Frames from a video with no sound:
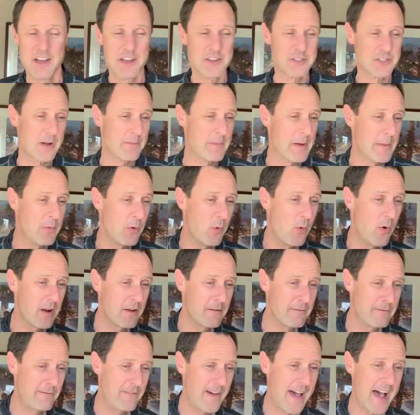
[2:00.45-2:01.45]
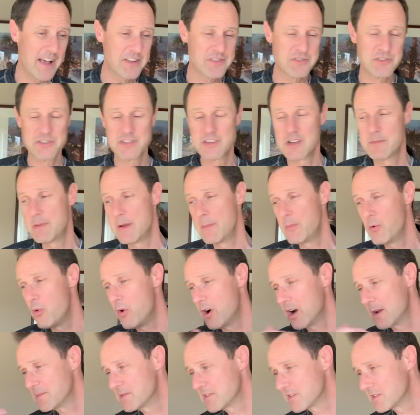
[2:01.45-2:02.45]
Some people want them faster, some people
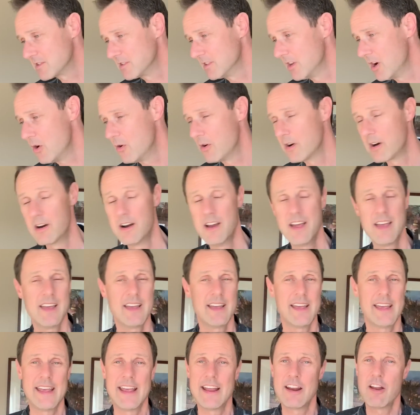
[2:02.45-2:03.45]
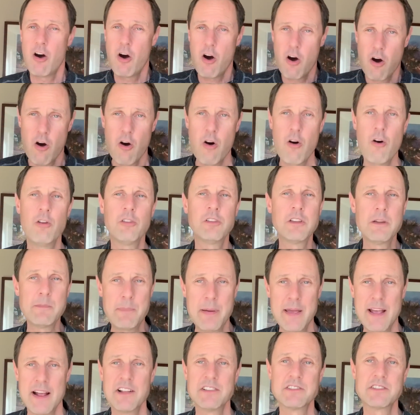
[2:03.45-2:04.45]
want them slower. It all
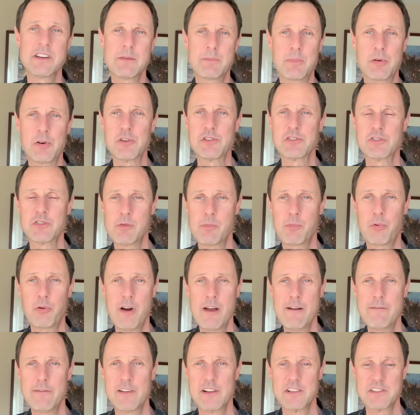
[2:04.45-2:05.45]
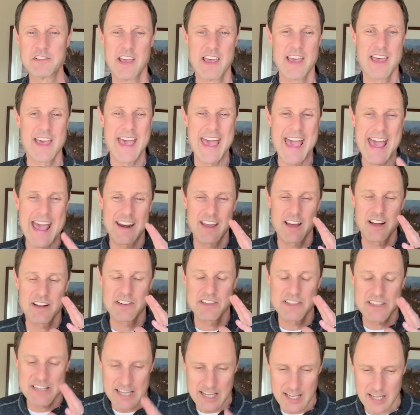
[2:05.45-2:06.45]
depends on personal preference. And
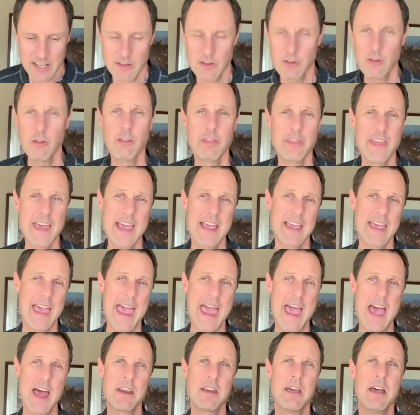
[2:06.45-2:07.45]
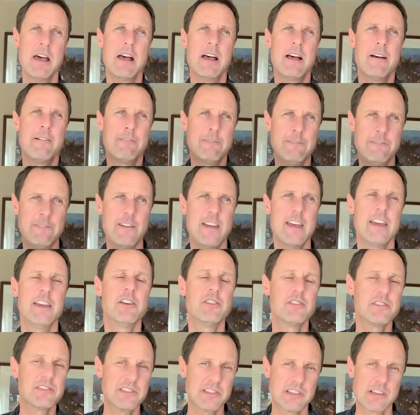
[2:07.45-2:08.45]
until they can
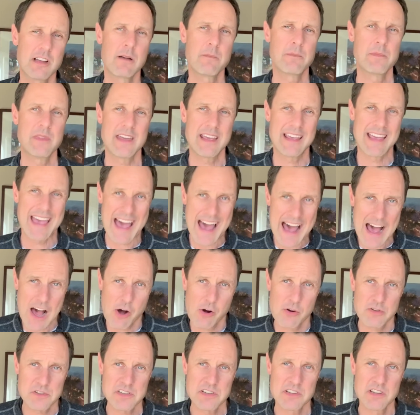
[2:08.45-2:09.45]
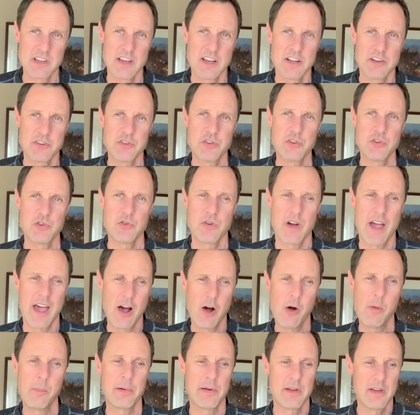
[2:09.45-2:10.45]
figure something out to
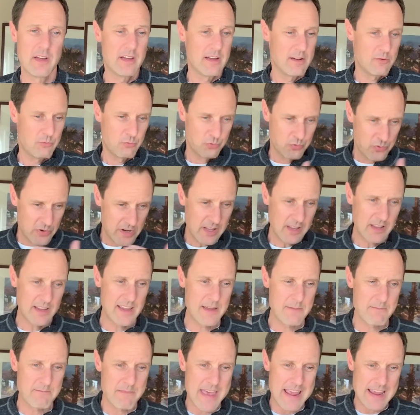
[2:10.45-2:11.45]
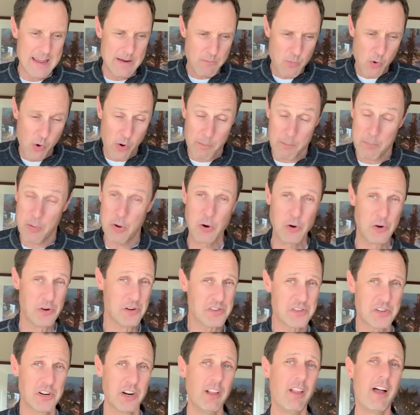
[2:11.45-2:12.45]
help really make it more
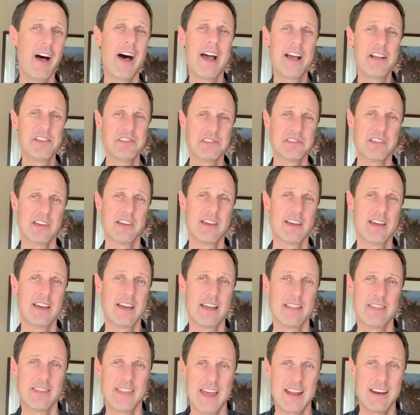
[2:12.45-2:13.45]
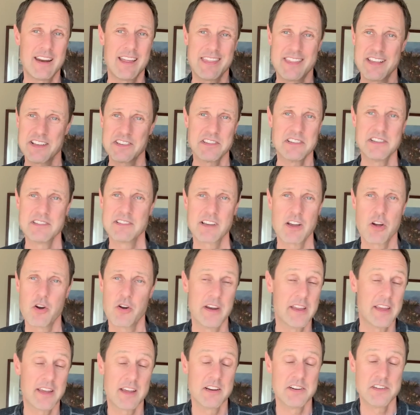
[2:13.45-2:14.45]
personalized, then this is
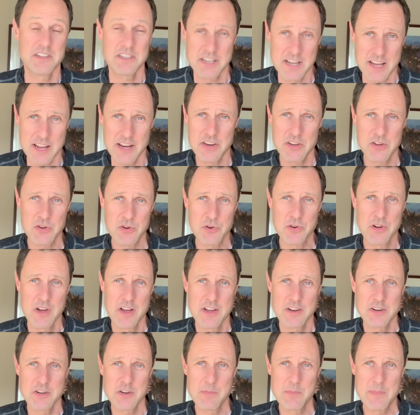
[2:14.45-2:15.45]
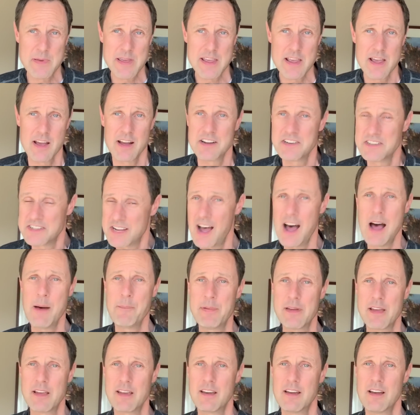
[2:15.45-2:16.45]
going to continue to be a
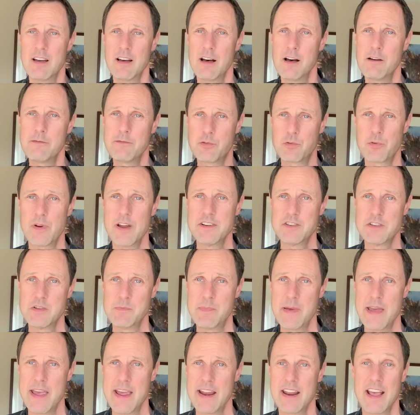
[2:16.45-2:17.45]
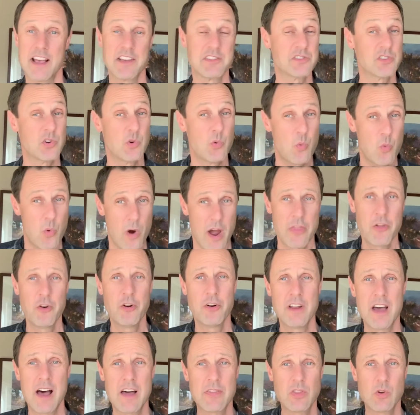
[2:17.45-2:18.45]
topic of great debate as to whether
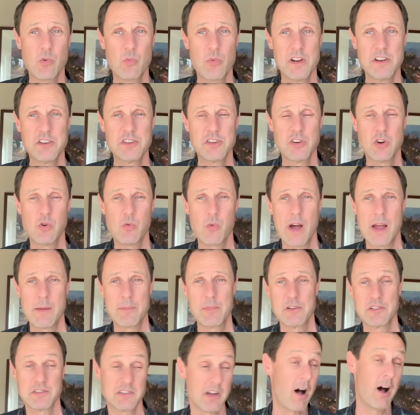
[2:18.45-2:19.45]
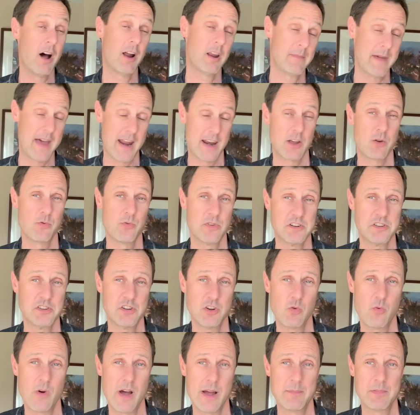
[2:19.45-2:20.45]
or not the windshield wipers, automatic
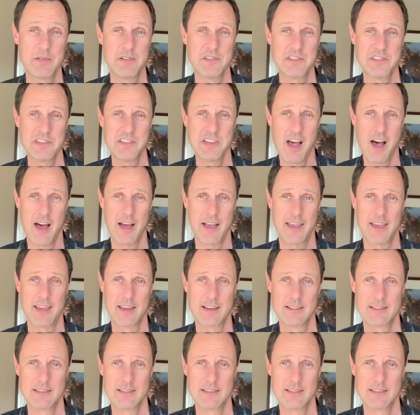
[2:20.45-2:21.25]
windshield wipers, suck.